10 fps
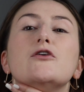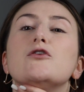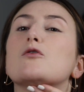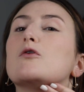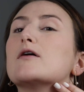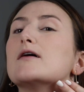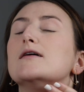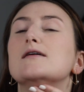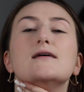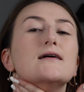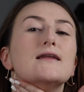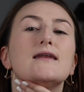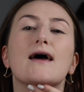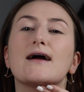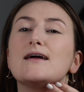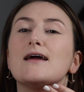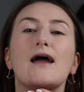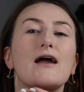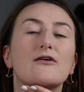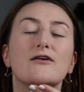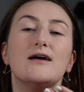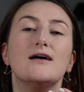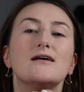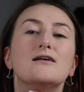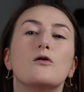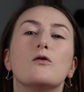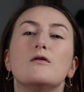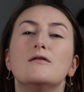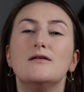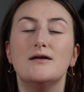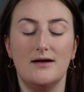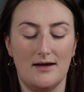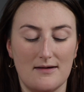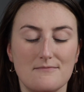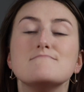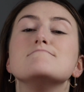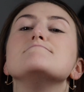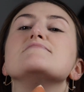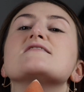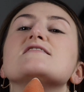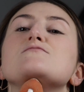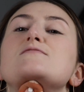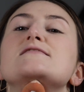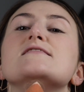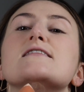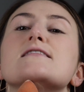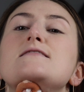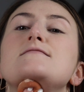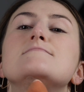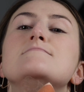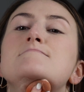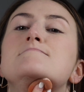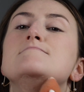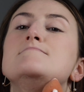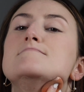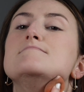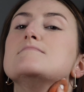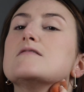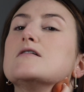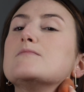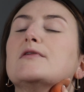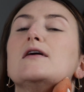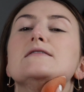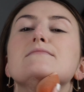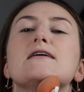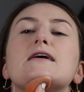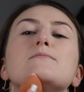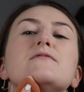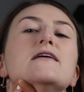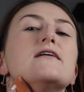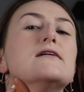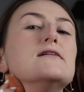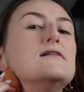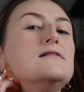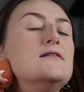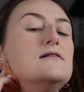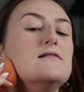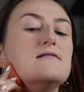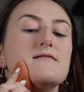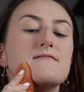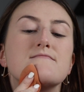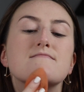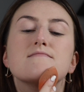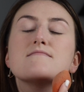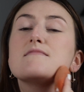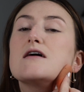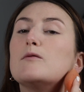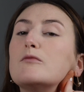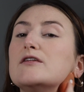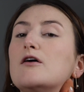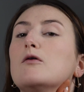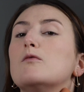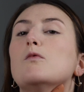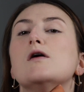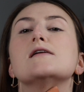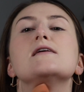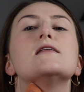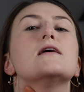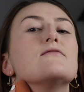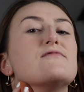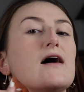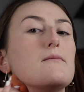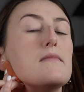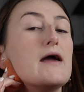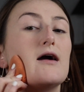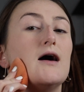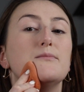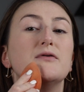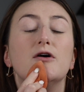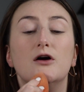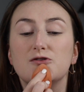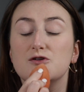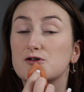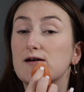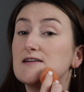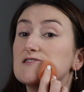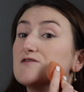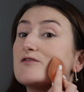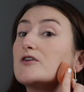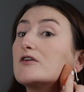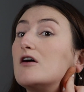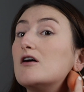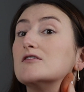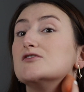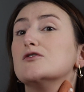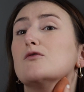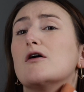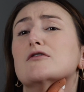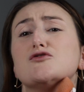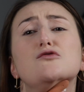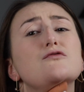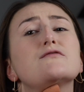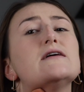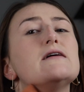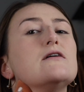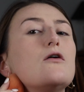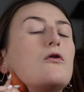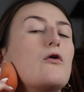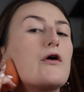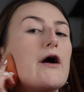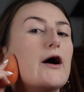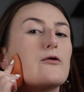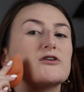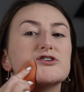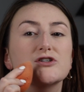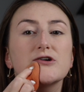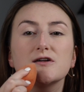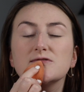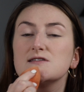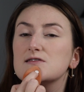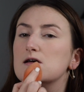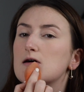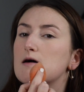your neck area, because we did apply makeup there and we don't want any of that makeup to transfer onto our jewelry or our shirts